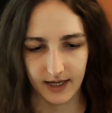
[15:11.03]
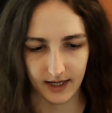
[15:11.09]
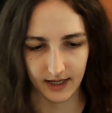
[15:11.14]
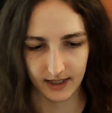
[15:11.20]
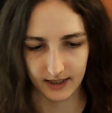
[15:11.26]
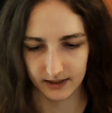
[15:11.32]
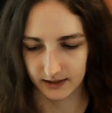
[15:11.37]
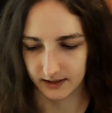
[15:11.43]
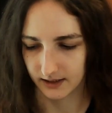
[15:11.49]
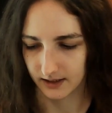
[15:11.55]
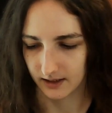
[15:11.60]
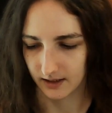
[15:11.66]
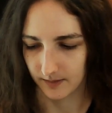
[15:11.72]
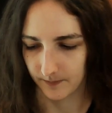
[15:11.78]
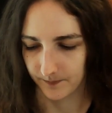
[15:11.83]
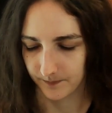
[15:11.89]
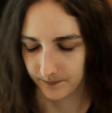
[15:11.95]
and
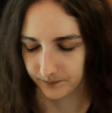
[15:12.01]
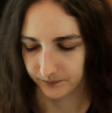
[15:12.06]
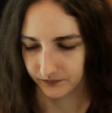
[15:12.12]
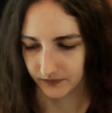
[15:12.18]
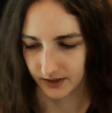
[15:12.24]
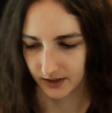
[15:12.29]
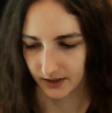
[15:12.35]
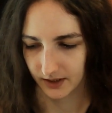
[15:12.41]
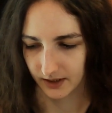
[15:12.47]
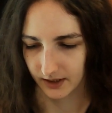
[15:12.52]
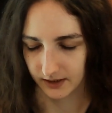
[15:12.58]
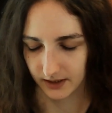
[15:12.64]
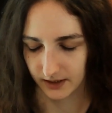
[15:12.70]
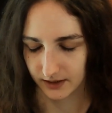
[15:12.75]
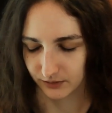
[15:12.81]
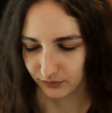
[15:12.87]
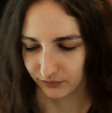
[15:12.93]

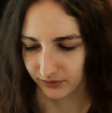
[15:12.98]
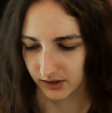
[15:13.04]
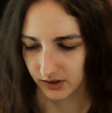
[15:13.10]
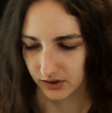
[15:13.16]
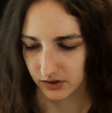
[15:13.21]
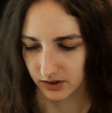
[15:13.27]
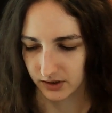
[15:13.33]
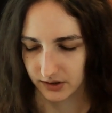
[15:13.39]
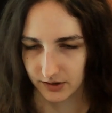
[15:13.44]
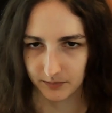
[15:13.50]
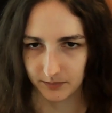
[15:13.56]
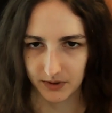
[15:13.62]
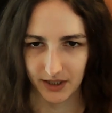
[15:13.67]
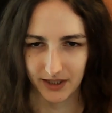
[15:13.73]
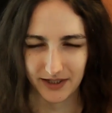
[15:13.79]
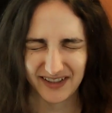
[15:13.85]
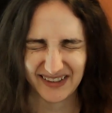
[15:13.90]
I'd like to finish it
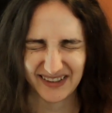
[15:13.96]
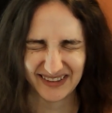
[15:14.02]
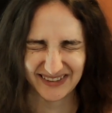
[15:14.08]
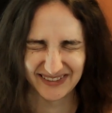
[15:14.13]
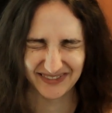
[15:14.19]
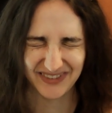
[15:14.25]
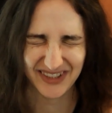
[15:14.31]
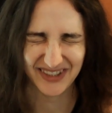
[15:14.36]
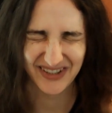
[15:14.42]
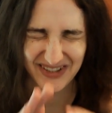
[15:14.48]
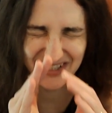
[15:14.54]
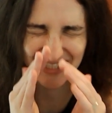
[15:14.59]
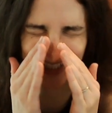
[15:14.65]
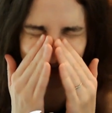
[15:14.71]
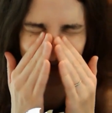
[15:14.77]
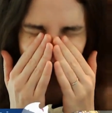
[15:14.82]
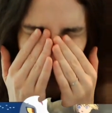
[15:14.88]
someday
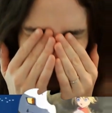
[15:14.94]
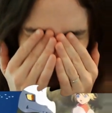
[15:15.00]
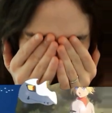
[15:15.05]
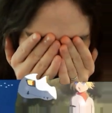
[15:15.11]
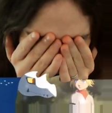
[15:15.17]
because it's